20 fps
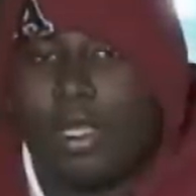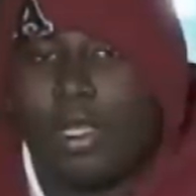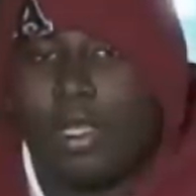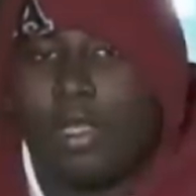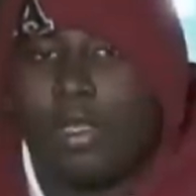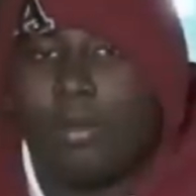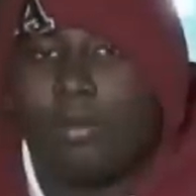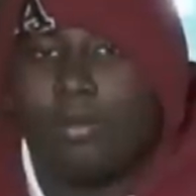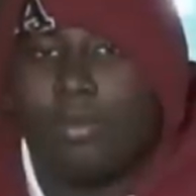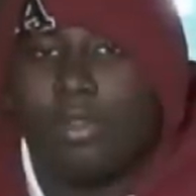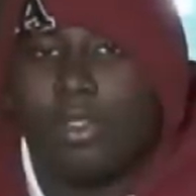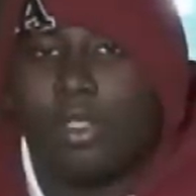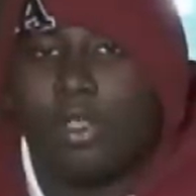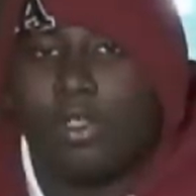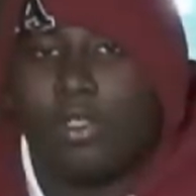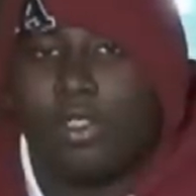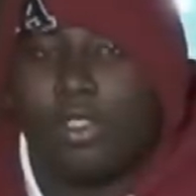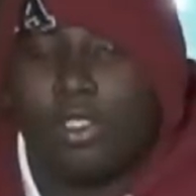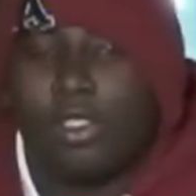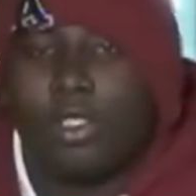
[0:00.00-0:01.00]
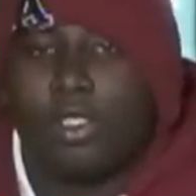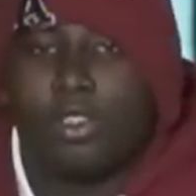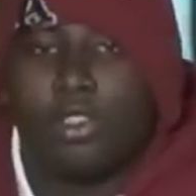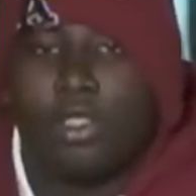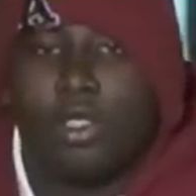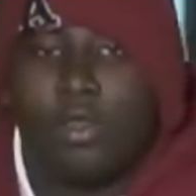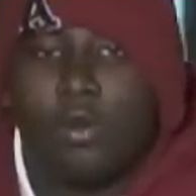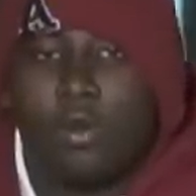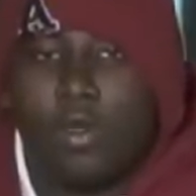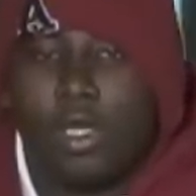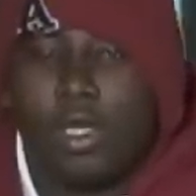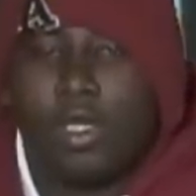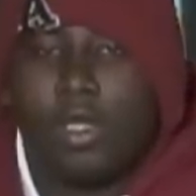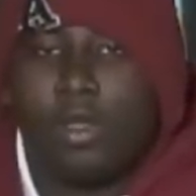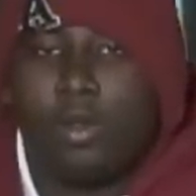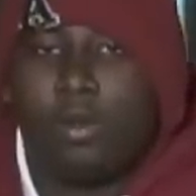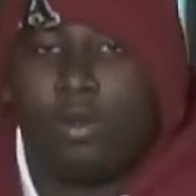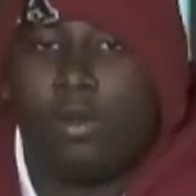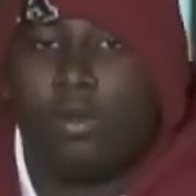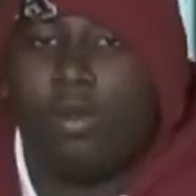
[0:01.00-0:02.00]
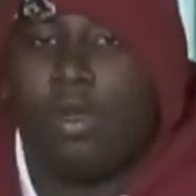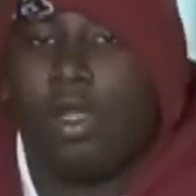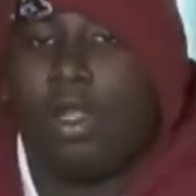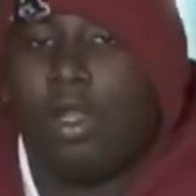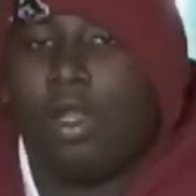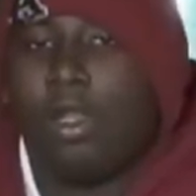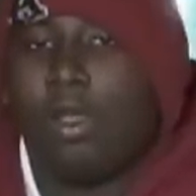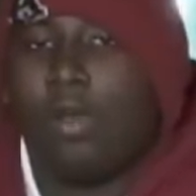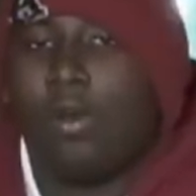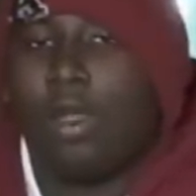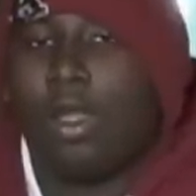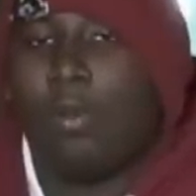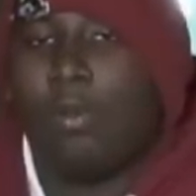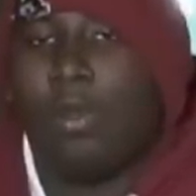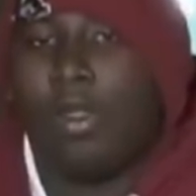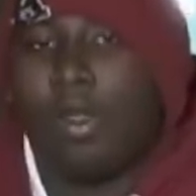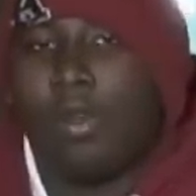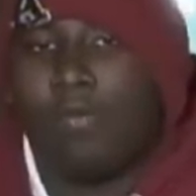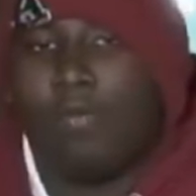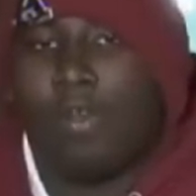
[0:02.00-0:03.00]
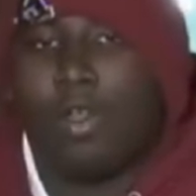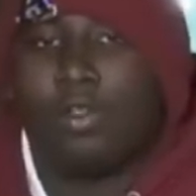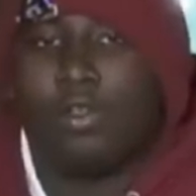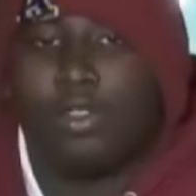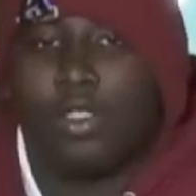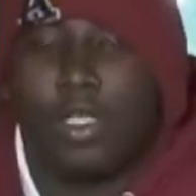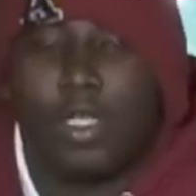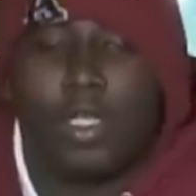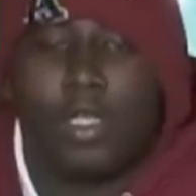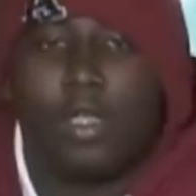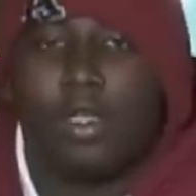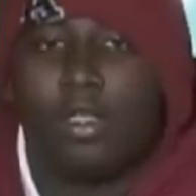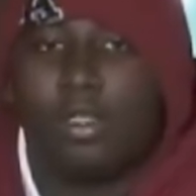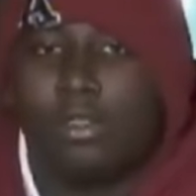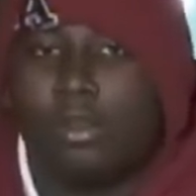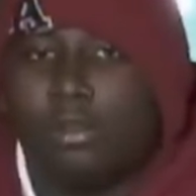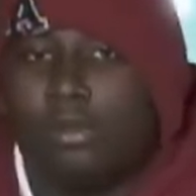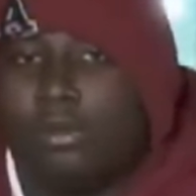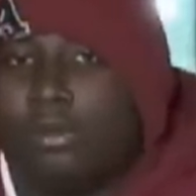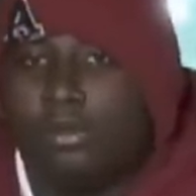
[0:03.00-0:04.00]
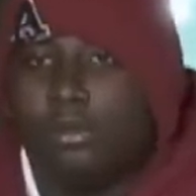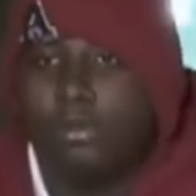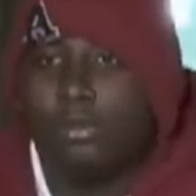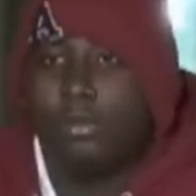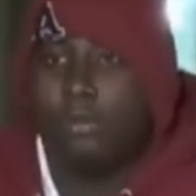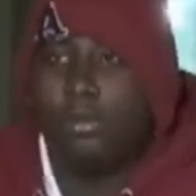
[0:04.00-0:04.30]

I'm 13 years old and I don't know how long I've been in foster care. They